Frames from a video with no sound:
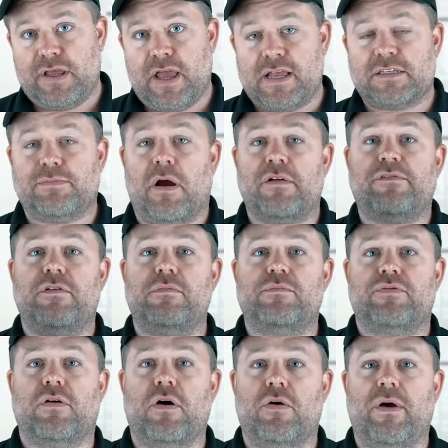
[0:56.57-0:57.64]
SmartPhone
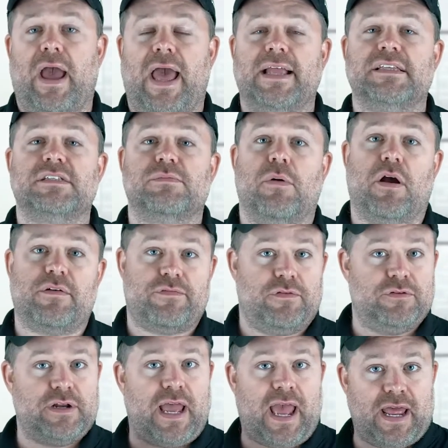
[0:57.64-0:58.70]
Pro, and
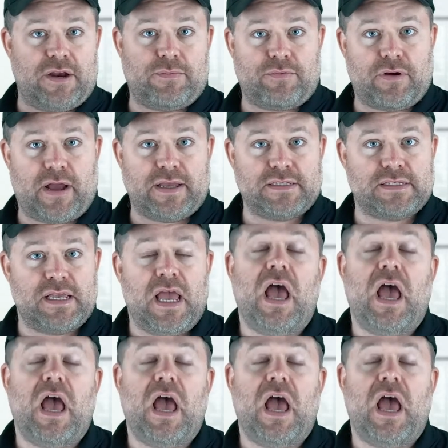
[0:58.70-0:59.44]
SmartPhone Enterprise.